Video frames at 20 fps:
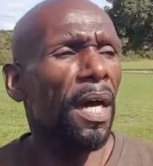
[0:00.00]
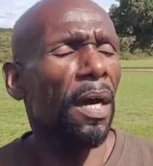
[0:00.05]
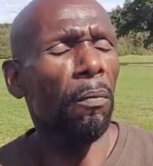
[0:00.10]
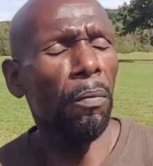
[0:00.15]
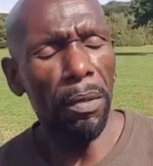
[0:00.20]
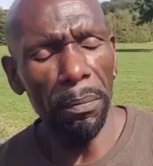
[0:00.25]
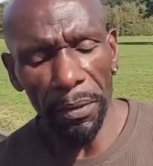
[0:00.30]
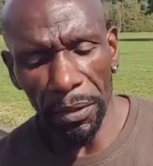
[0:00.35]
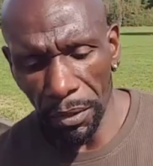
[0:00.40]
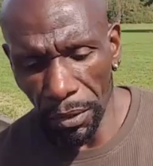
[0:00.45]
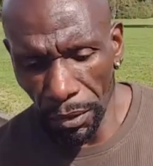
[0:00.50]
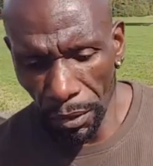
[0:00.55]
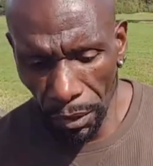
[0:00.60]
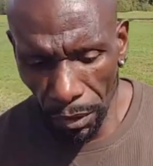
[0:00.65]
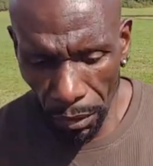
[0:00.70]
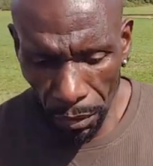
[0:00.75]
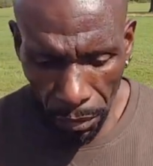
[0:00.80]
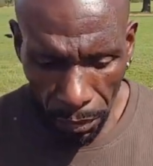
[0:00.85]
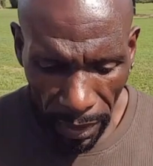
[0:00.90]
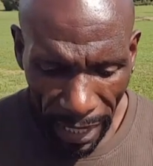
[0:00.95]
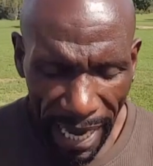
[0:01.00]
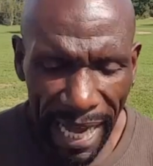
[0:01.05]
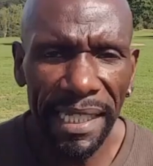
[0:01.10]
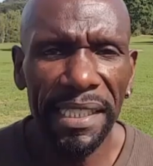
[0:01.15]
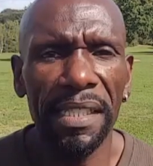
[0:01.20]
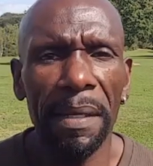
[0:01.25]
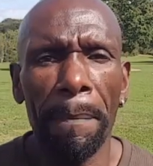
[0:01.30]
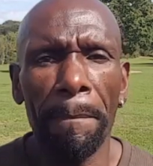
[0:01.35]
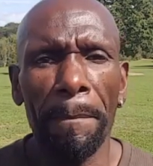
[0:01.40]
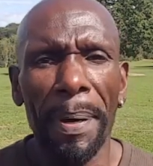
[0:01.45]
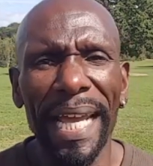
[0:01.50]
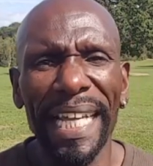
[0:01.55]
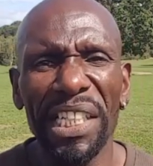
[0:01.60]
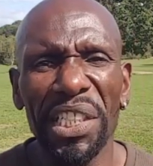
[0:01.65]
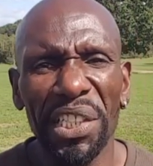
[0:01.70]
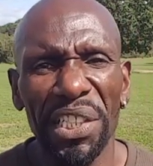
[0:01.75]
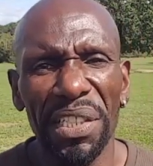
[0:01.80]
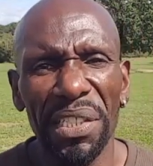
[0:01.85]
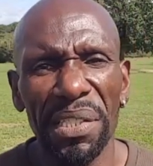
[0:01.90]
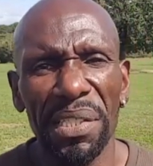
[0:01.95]
a woman who has the
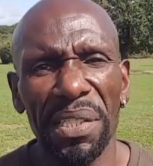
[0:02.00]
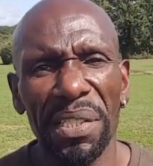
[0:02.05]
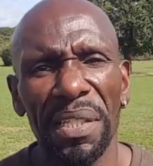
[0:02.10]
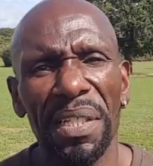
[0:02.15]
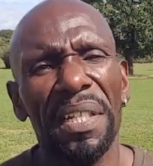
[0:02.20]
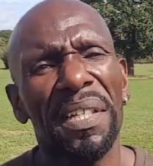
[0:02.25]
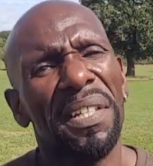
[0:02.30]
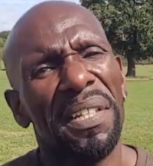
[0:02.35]
patience